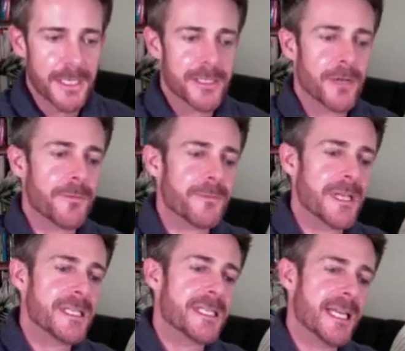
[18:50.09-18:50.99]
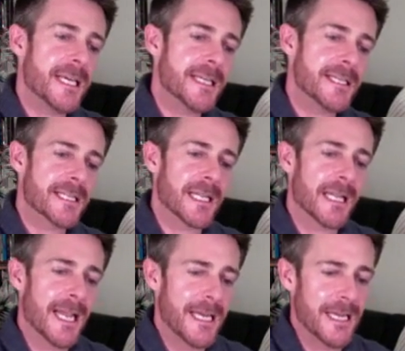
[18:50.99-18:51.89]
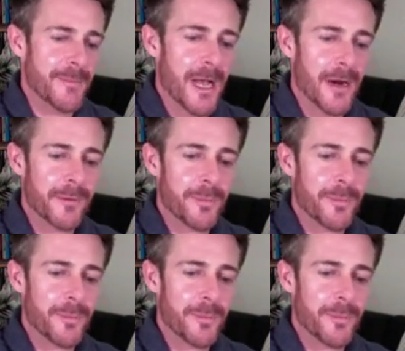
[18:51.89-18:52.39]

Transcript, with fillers: So, zinc and selenium are